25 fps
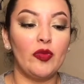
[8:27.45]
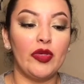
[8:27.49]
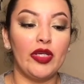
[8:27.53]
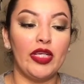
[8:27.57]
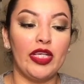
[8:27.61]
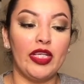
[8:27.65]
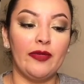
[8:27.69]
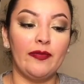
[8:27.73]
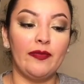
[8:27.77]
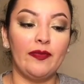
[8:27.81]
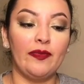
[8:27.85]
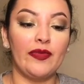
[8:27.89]

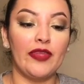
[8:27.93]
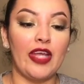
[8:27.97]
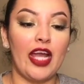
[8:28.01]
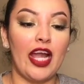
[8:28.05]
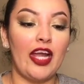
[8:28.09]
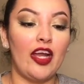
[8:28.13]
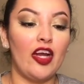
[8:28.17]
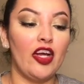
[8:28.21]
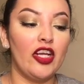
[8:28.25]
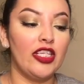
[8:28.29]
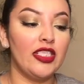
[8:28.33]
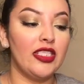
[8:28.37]
But
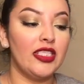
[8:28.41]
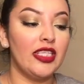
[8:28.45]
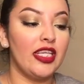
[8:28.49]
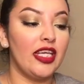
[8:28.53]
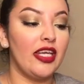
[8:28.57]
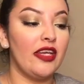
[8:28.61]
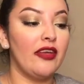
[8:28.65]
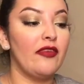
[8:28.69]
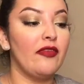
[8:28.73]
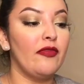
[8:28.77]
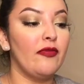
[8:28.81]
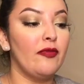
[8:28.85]
I honestly
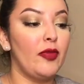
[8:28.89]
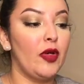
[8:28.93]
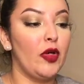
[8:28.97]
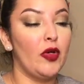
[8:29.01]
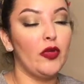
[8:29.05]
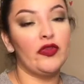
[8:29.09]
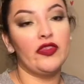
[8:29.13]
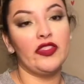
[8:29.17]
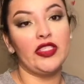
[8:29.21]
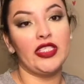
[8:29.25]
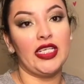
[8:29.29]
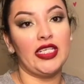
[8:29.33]
give
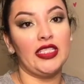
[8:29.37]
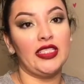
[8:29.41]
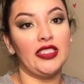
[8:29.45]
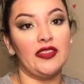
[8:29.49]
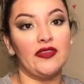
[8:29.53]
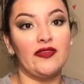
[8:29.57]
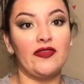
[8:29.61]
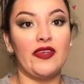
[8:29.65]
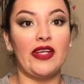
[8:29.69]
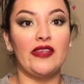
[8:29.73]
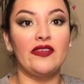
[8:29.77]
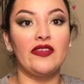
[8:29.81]
both sets
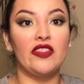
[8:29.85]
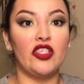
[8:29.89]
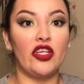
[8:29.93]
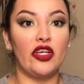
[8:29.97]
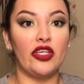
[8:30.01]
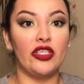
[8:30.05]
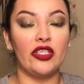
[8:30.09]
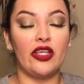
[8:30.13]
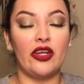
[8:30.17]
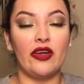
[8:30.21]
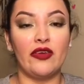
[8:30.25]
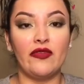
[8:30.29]
five
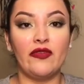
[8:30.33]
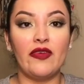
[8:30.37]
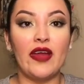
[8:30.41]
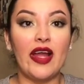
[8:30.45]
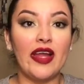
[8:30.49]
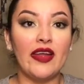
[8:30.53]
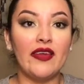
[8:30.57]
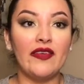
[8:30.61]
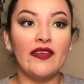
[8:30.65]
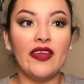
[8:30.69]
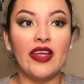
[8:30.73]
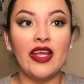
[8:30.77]
stars out of
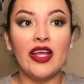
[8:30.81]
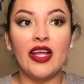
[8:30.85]
five.